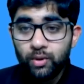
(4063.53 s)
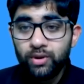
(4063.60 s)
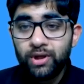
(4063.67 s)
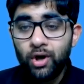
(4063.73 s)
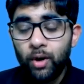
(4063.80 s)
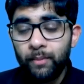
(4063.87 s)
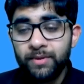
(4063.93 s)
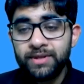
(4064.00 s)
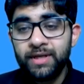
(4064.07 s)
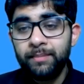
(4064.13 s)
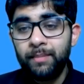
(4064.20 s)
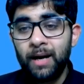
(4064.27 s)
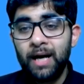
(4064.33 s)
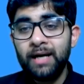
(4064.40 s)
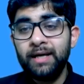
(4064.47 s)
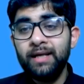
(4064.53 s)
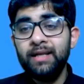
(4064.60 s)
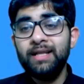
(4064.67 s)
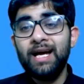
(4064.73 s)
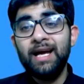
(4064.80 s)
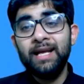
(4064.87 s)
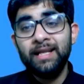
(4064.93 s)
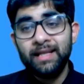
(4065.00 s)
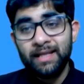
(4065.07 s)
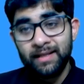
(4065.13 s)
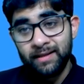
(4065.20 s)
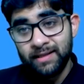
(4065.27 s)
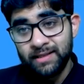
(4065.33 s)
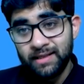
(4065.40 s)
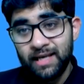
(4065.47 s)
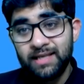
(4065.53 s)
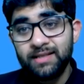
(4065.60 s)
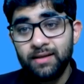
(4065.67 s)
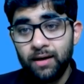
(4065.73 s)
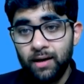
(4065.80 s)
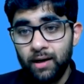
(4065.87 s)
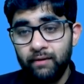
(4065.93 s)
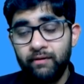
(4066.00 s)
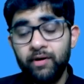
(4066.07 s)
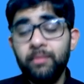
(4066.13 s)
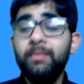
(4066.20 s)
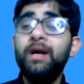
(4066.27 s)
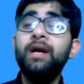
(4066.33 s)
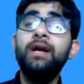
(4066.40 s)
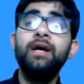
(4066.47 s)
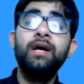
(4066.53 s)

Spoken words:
the opposite party, in this case the government.